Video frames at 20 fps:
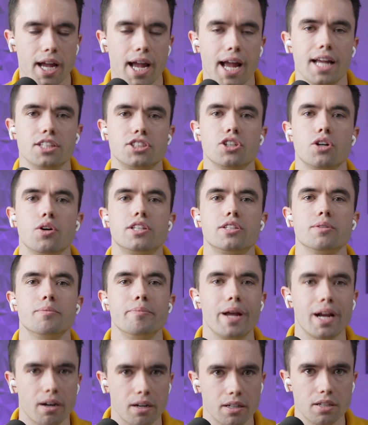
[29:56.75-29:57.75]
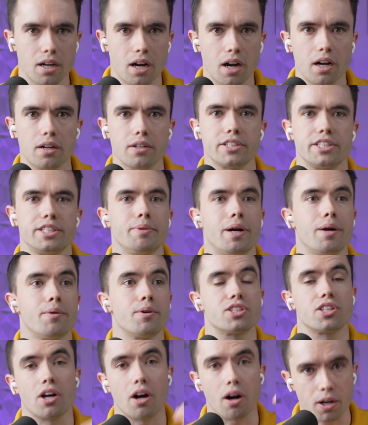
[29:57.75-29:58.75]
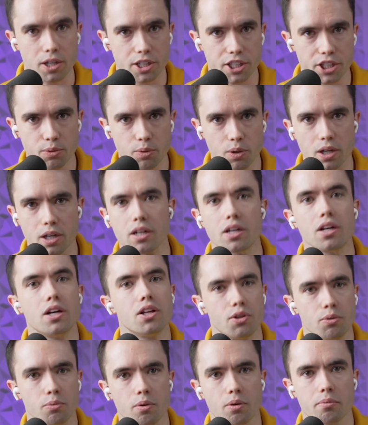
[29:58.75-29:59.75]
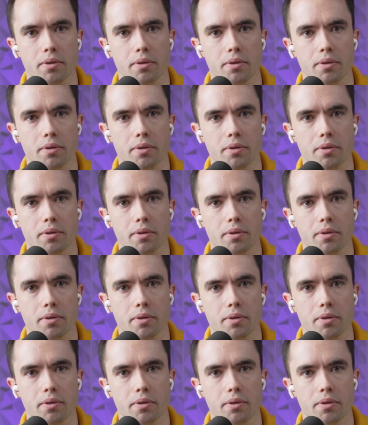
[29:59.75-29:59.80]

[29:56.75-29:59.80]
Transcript: And so it's a meritocracy by which the harder you work, the more